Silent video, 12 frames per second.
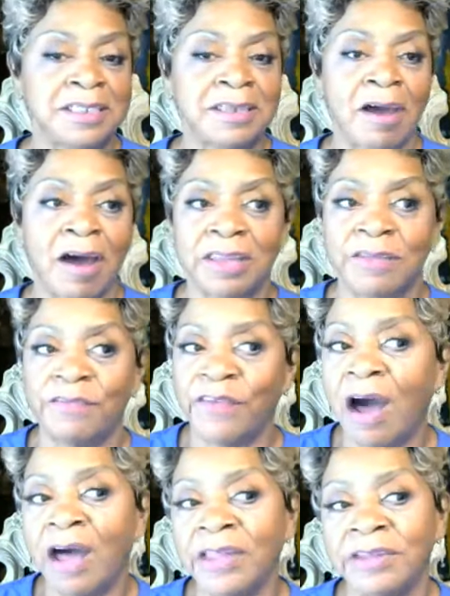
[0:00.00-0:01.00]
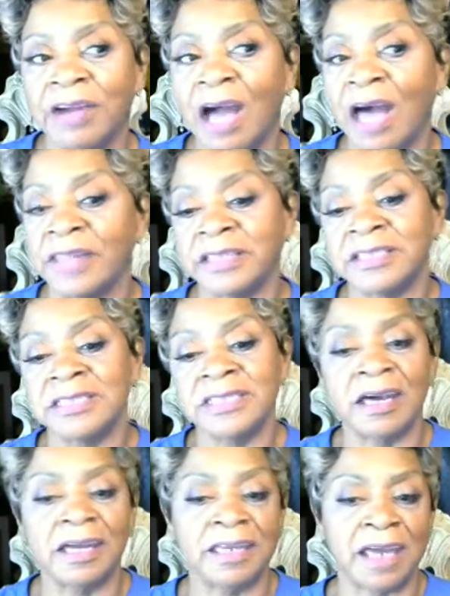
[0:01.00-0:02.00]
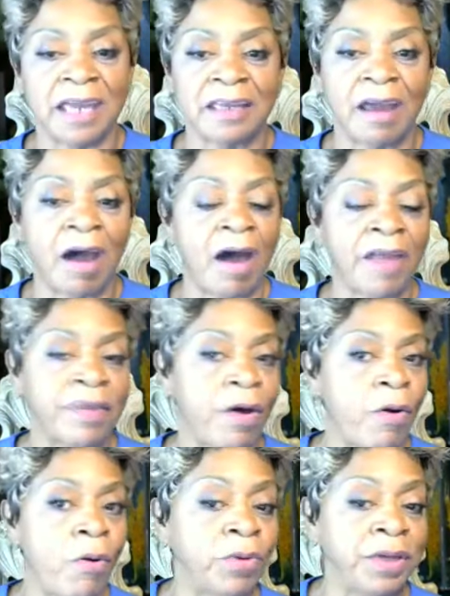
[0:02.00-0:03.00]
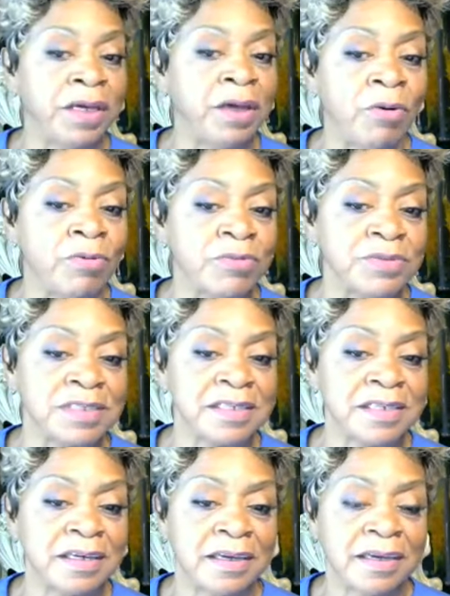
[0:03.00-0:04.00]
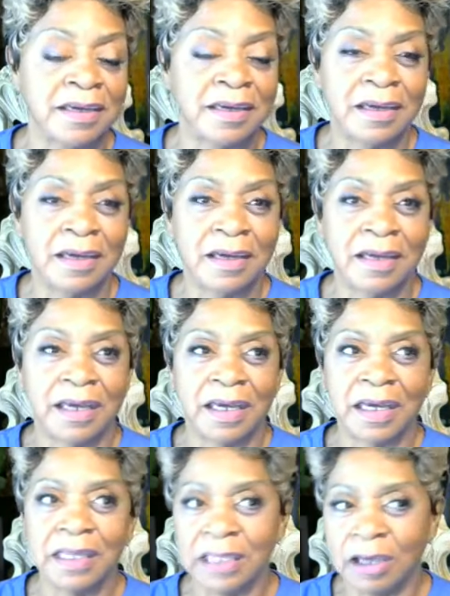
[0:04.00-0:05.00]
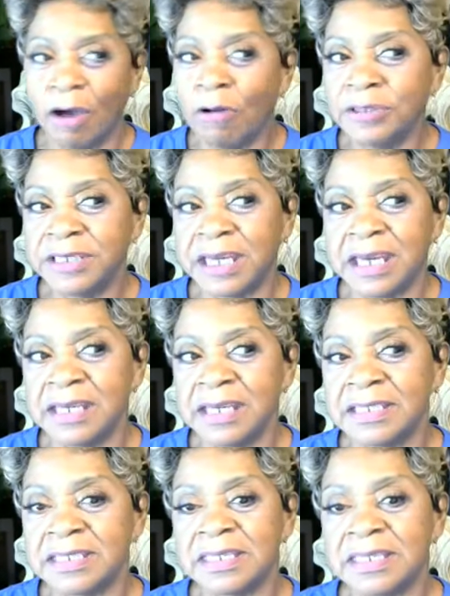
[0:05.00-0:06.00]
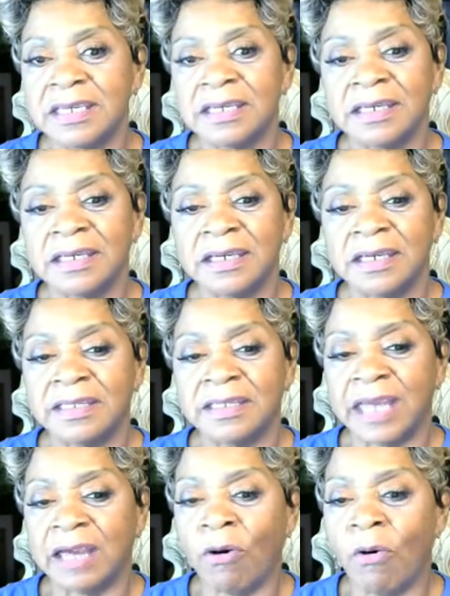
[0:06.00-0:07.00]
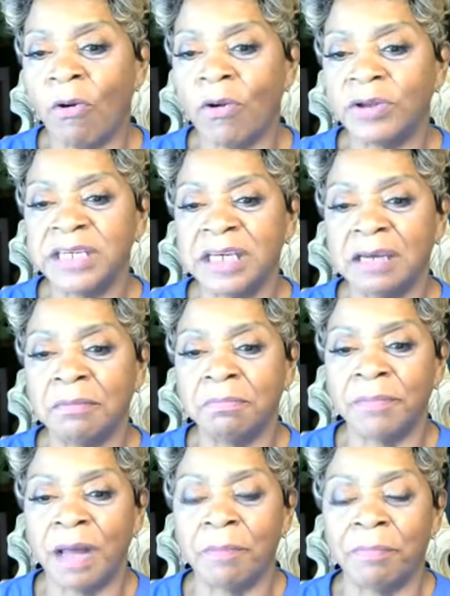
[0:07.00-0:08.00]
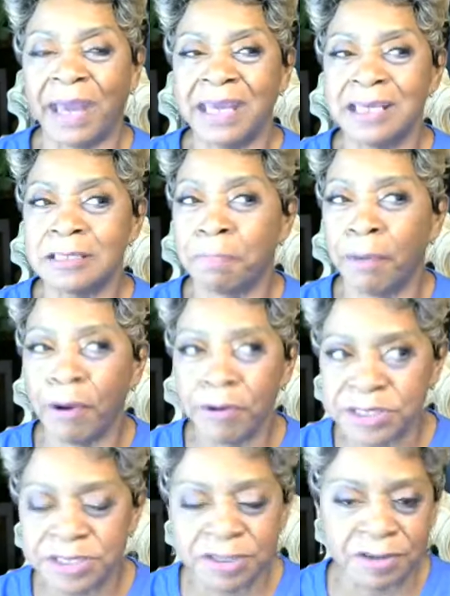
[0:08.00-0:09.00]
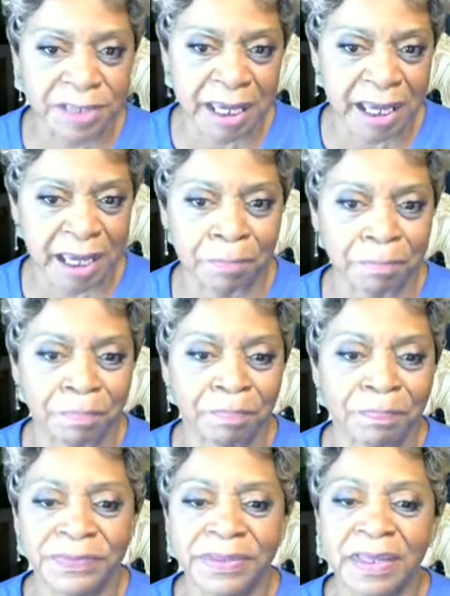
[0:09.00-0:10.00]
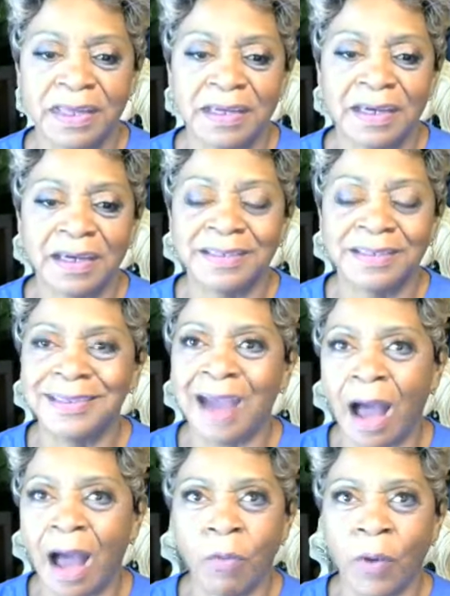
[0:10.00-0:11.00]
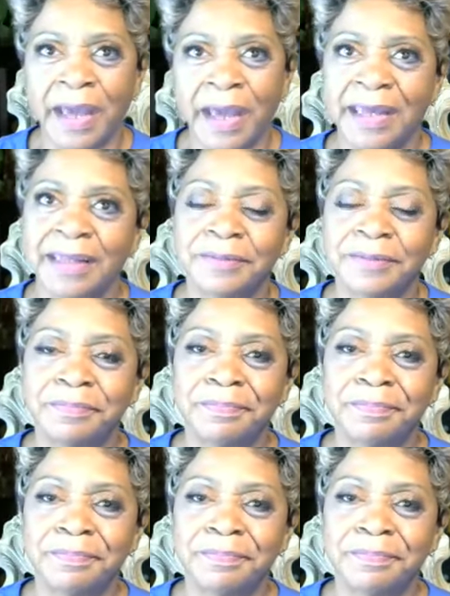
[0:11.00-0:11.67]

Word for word: He's God the Father, God the Son, and God the Holy Ghost. In the old days, they called him by his personal name, Yahweh.